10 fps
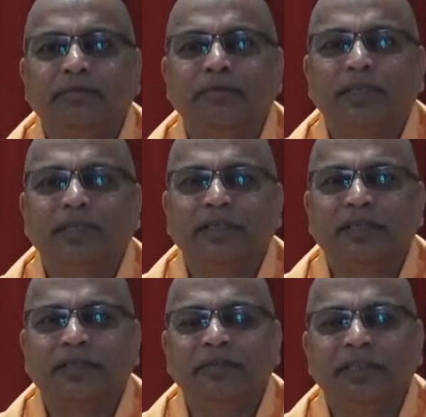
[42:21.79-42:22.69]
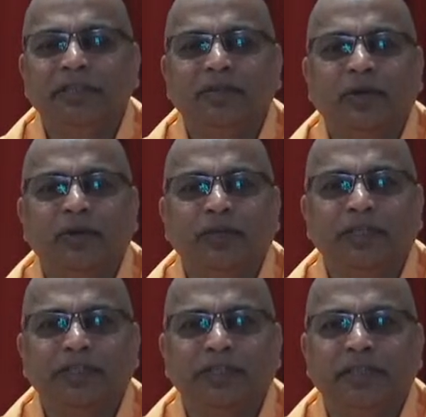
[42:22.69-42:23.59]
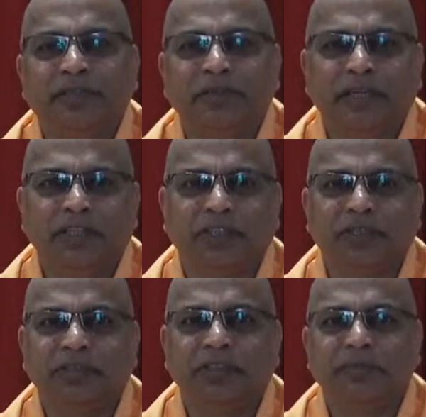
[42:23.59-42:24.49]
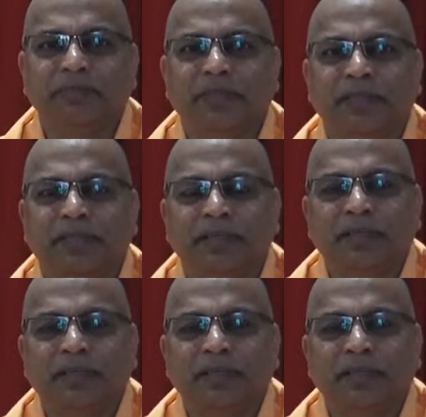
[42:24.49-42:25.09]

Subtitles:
but it remains always in that relationship that